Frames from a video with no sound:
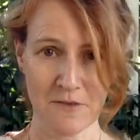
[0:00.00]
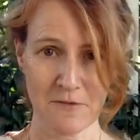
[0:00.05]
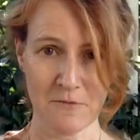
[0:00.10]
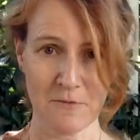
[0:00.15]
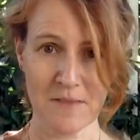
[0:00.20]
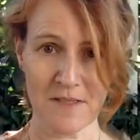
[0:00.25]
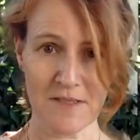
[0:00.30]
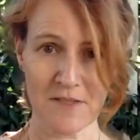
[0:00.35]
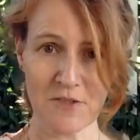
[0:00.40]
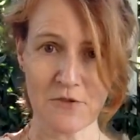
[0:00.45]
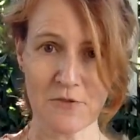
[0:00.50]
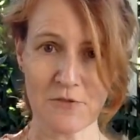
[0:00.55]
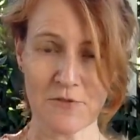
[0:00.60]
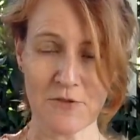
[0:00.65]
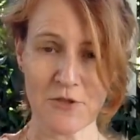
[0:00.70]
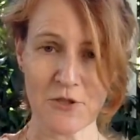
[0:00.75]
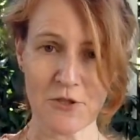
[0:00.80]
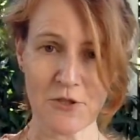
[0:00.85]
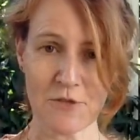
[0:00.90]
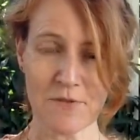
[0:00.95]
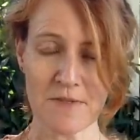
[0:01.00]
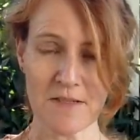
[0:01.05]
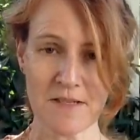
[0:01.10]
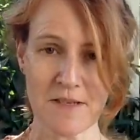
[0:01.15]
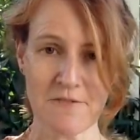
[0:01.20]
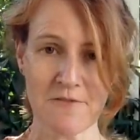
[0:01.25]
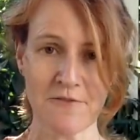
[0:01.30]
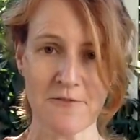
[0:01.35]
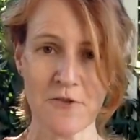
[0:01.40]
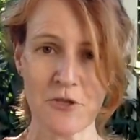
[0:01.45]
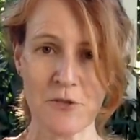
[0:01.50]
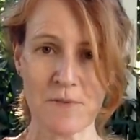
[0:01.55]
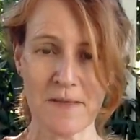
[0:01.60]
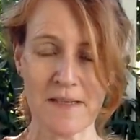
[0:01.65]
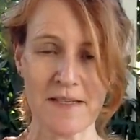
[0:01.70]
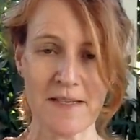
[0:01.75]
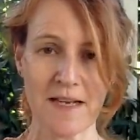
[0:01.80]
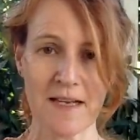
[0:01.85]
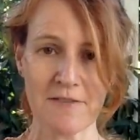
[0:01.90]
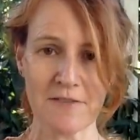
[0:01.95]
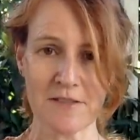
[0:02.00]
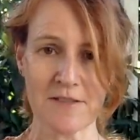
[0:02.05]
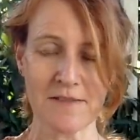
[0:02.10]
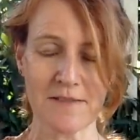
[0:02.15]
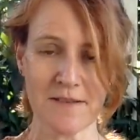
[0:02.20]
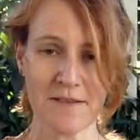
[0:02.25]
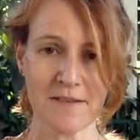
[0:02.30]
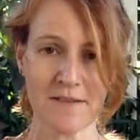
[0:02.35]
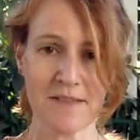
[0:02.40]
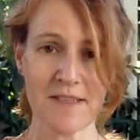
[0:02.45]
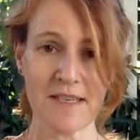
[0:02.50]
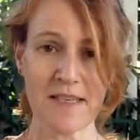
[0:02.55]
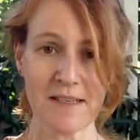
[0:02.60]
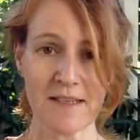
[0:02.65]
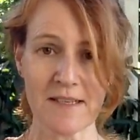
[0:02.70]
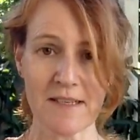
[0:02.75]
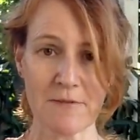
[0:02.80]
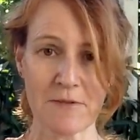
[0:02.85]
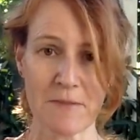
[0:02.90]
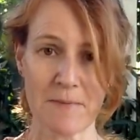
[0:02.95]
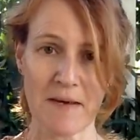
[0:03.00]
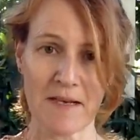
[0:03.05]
Once your shoe is not firmly covered thickly with